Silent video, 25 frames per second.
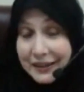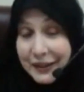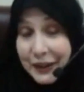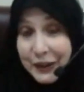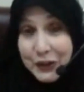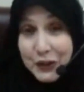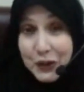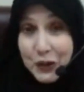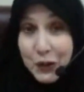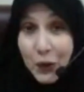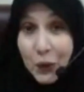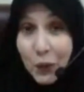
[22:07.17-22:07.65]

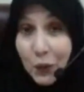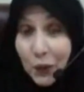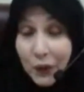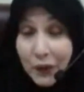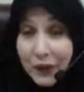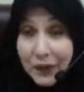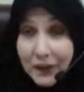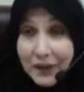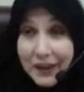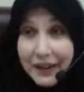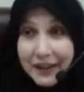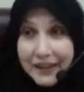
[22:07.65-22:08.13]
It's
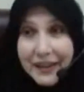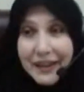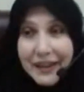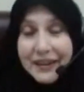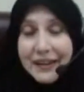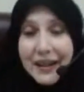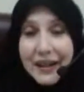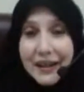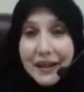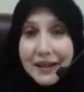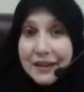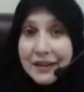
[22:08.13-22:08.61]
cool, and then
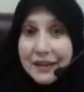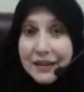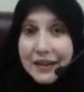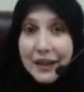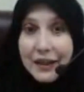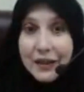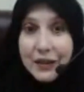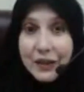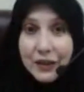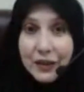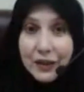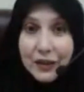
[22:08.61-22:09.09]
they
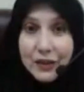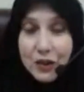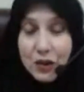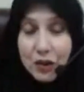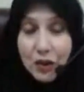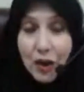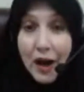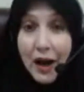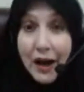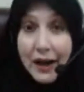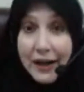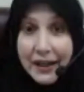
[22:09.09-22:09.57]

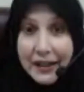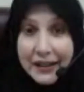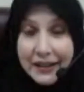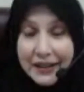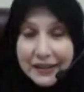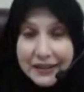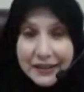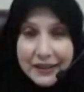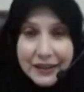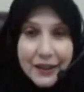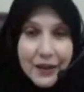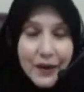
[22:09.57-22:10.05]
try it,
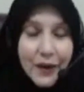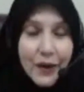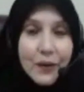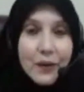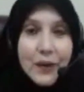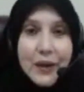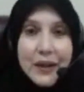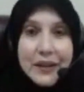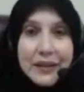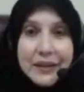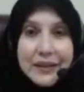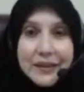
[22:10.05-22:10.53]
and
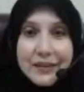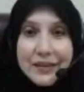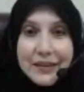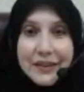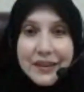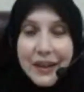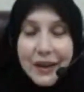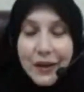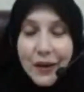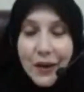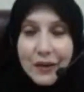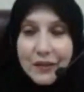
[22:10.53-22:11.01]

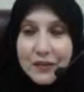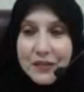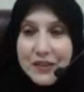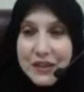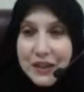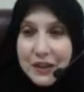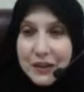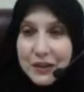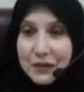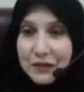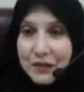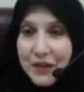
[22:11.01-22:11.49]
then all of a
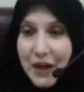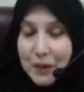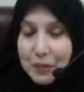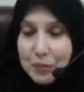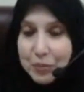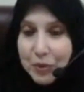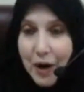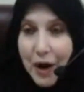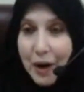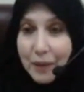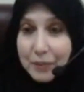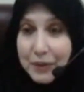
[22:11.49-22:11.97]
sudden you've got
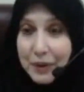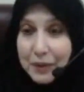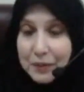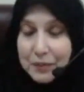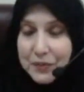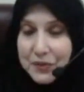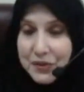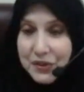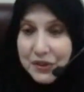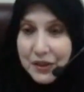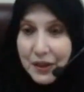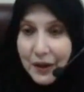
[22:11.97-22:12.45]

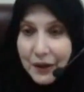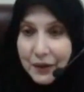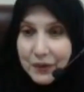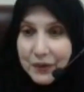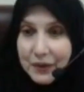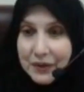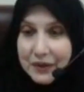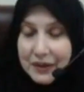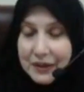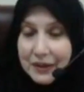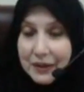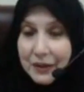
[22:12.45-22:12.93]
problems,
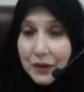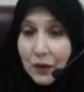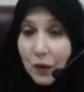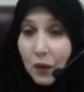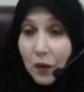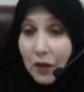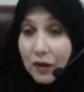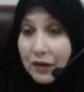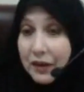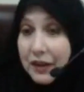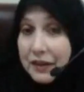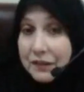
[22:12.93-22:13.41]

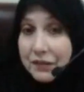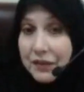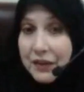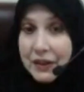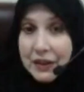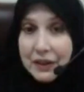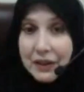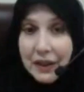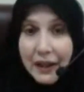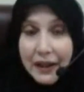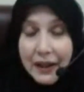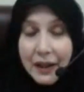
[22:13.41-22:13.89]
or
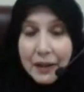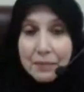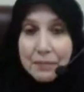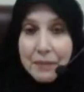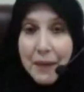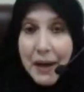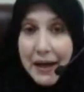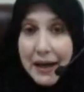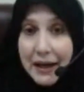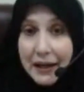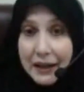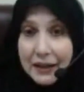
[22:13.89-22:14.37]
even like a
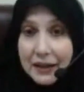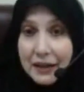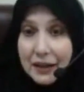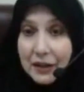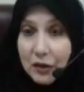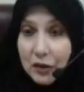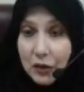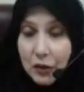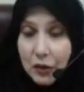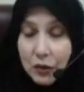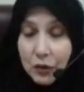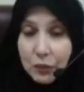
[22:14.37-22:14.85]
man
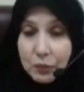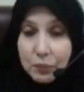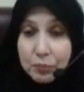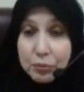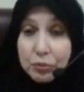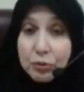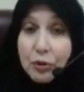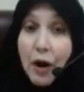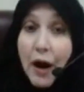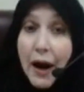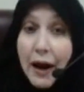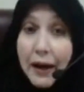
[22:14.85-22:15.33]
who
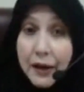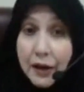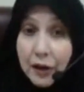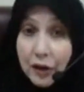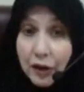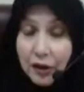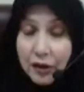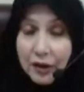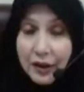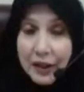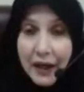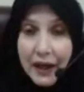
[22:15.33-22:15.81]

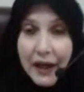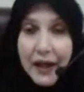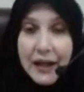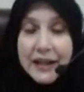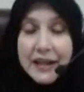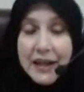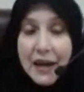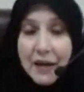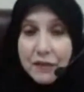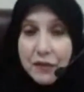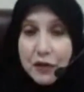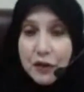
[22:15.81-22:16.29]
prior had
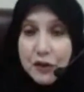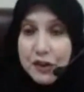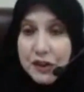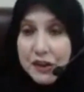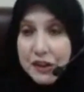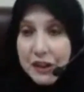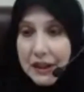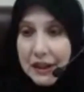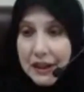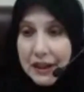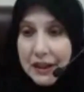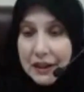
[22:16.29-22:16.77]
never
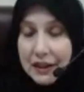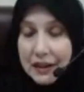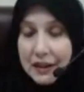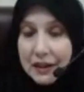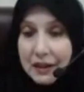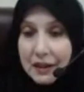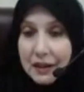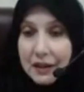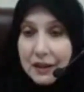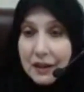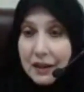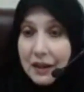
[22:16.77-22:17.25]
seen
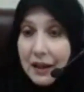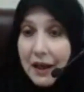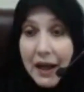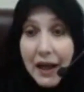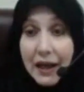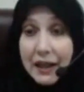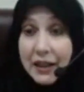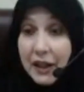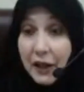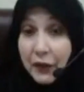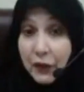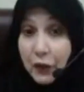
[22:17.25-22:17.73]

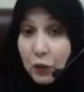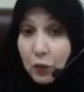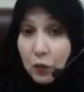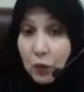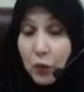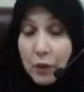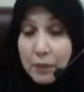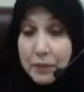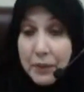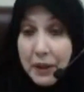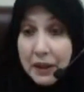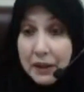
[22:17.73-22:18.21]
any other
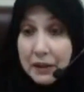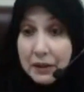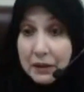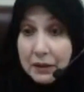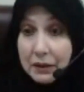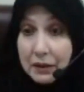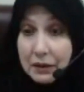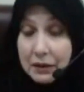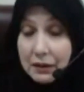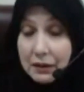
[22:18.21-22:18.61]
woman,